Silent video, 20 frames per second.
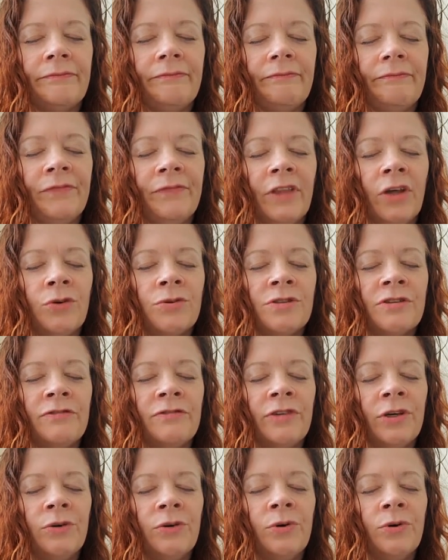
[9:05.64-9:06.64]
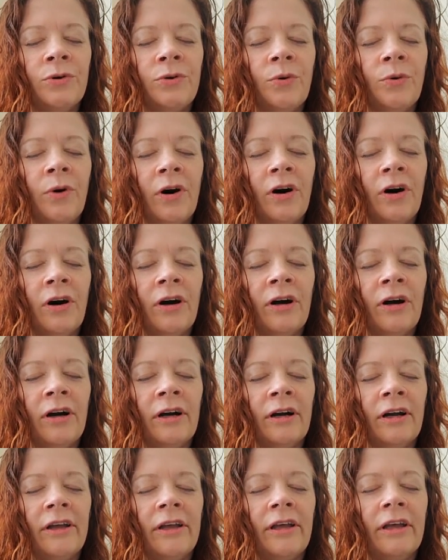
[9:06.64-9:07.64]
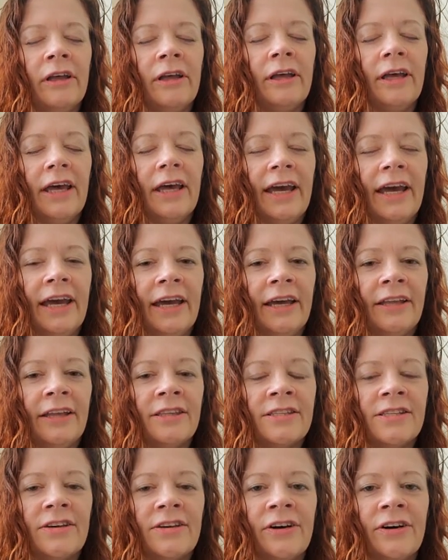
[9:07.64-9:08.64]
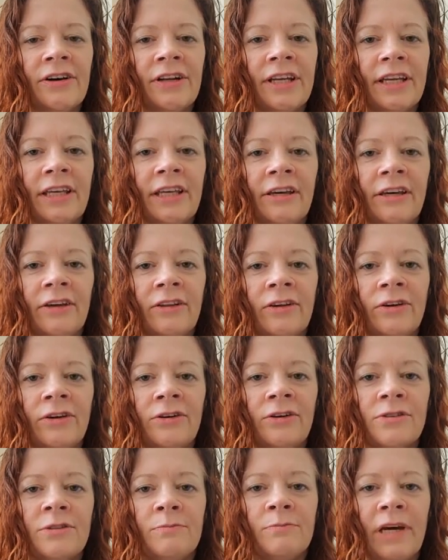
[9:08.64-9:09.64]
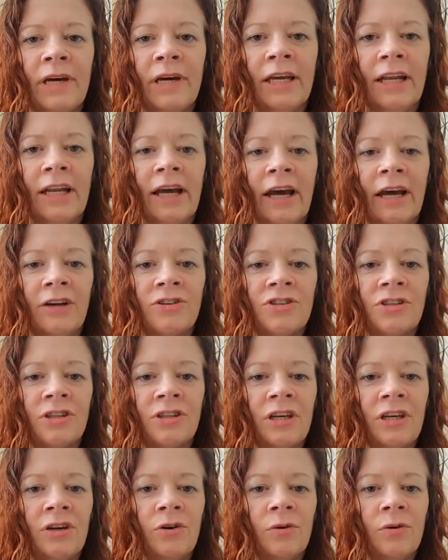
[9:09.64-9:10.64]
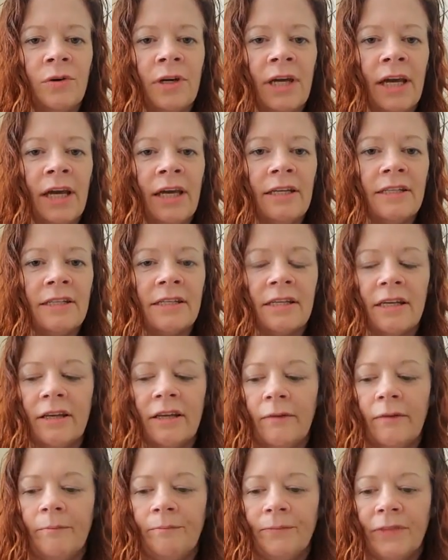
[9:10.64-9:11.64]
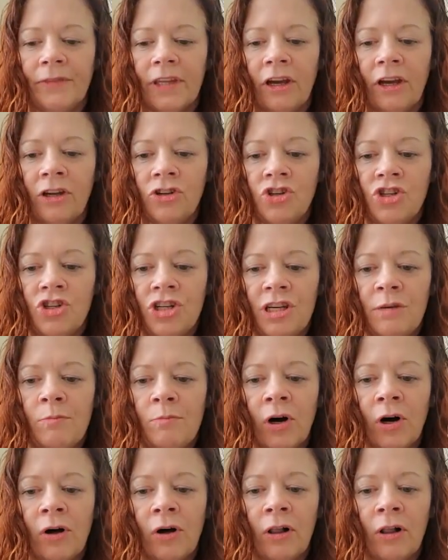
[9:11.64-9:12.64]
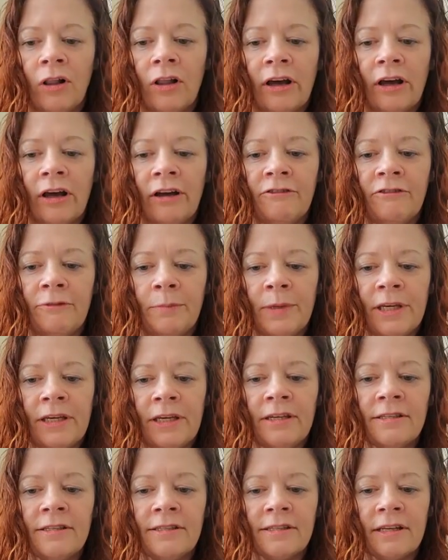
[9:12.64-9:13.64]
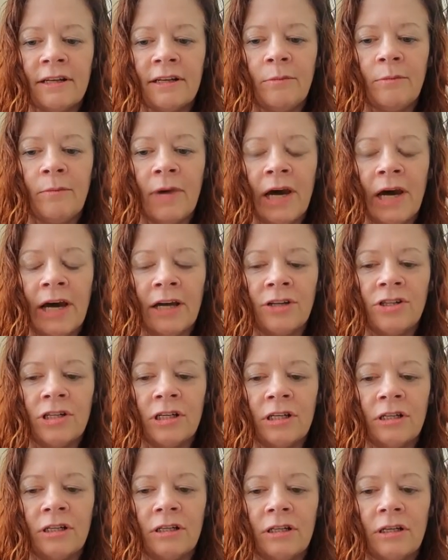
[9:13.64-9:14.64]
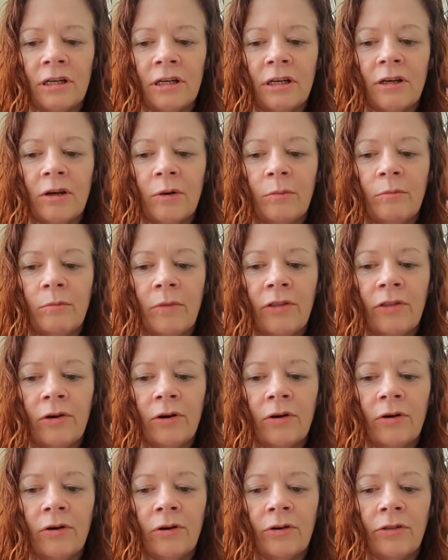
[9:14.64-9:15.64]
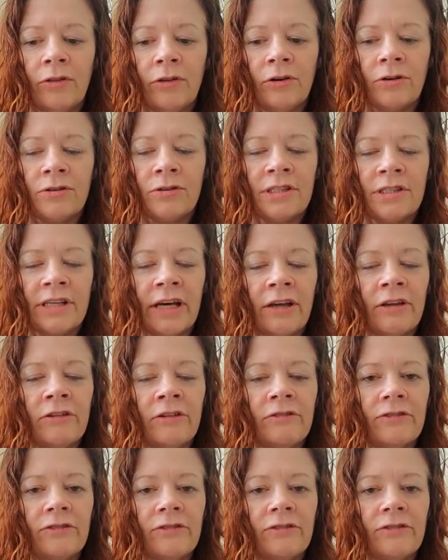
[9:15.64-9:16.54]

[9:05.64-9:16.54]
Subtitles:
Those of you who are hands-on healers might actually create a chi ball of peace and imagine Mother Earth herself